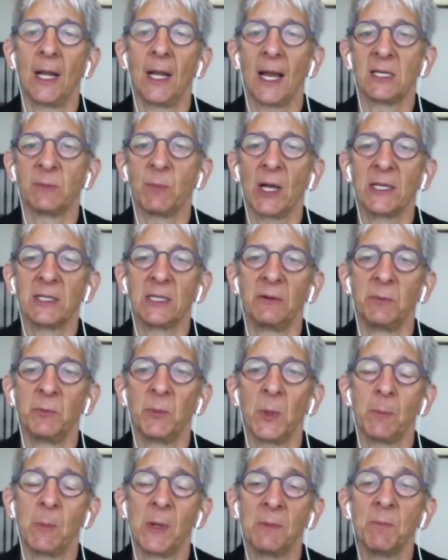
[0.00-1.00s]
has positive
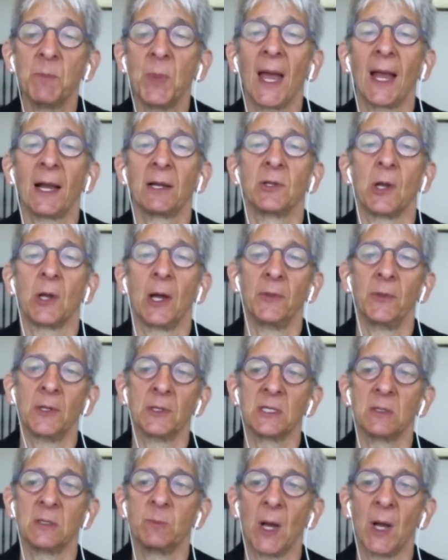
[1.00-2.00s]
impacts on the
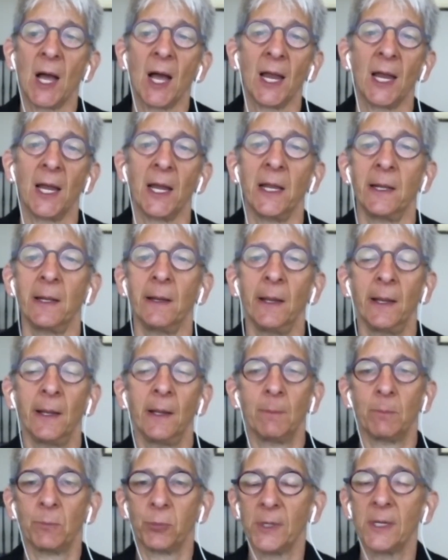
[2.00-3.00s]
spine,
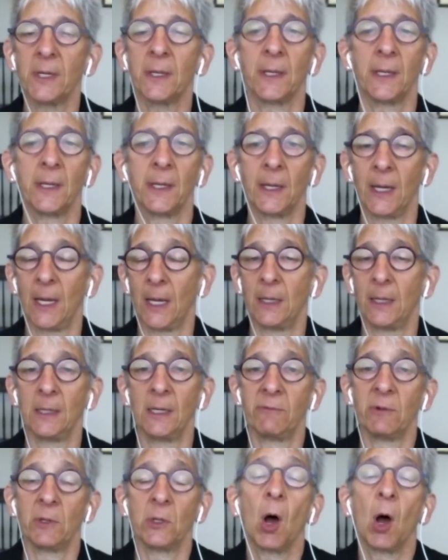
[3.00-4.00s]
breathing, and
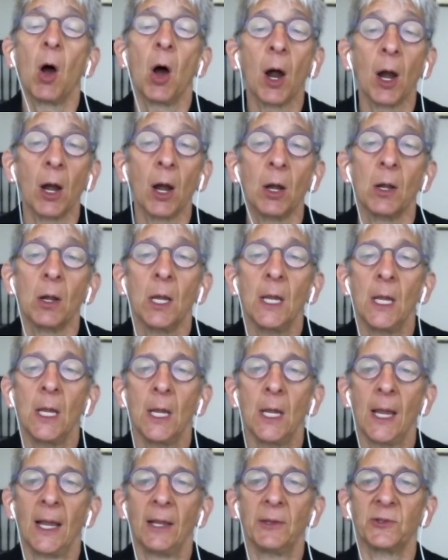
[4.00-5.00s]
even the heart.
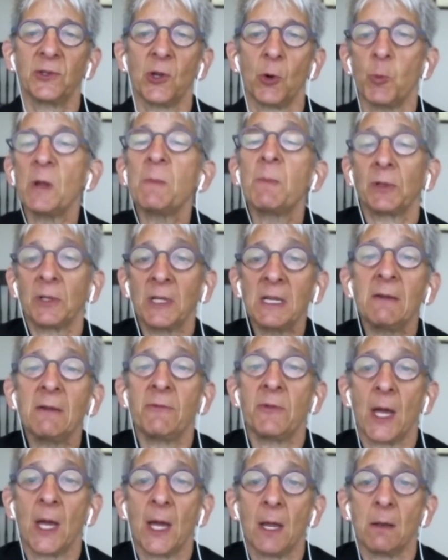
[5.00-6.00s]
And so we believe
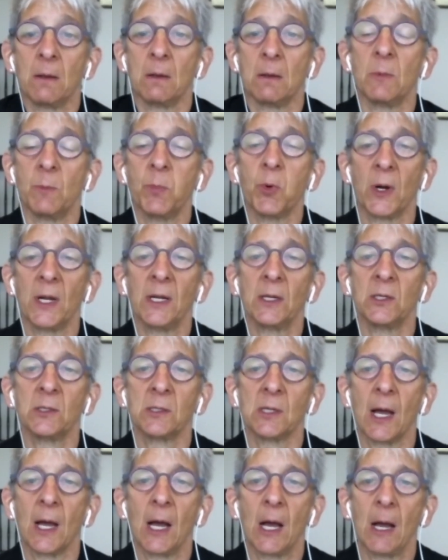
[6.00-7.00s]
that boys
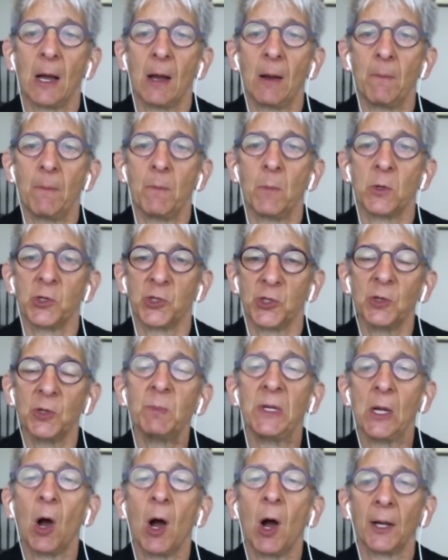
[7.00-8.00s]
should
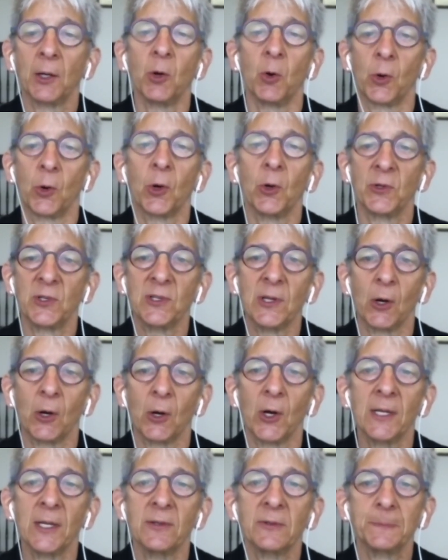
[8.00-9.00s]
be on
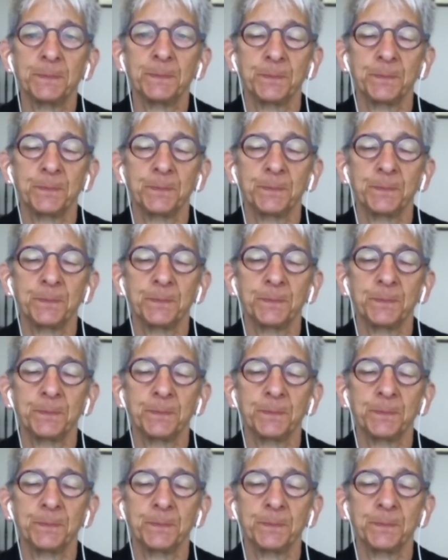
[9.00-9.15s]
corticosteroids.